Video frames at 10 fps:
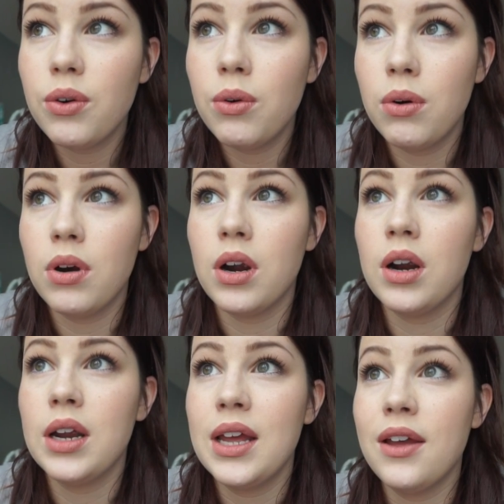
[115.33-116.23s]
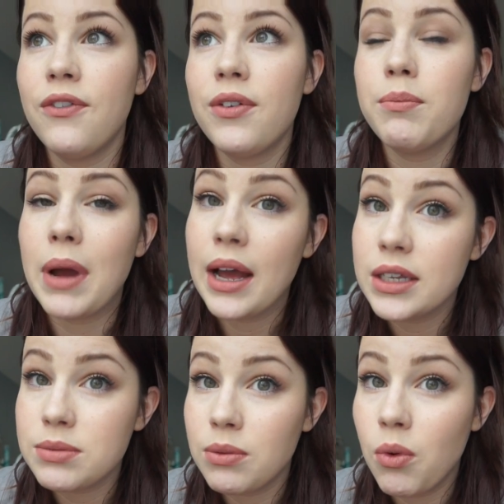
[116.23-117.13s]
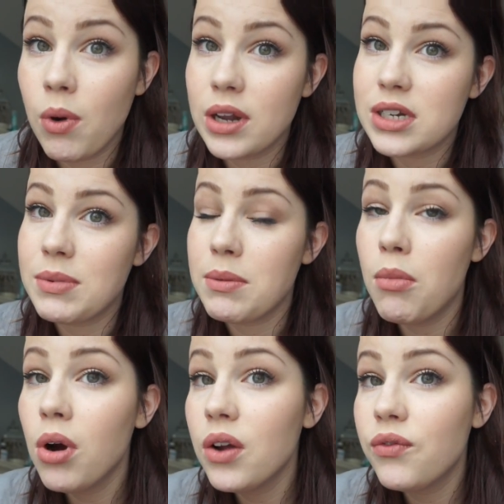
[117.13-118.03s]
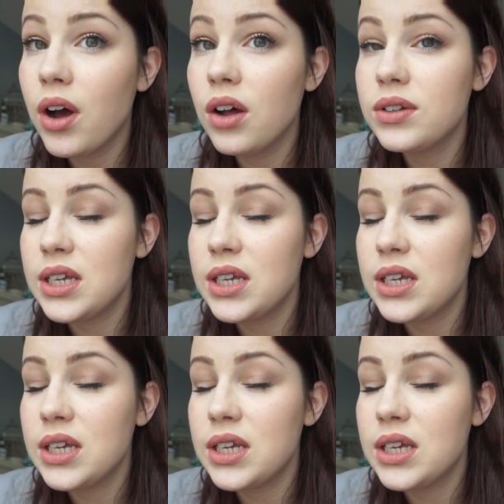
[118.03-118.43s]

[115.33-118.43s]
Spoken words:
or if my husband will want to be more involved.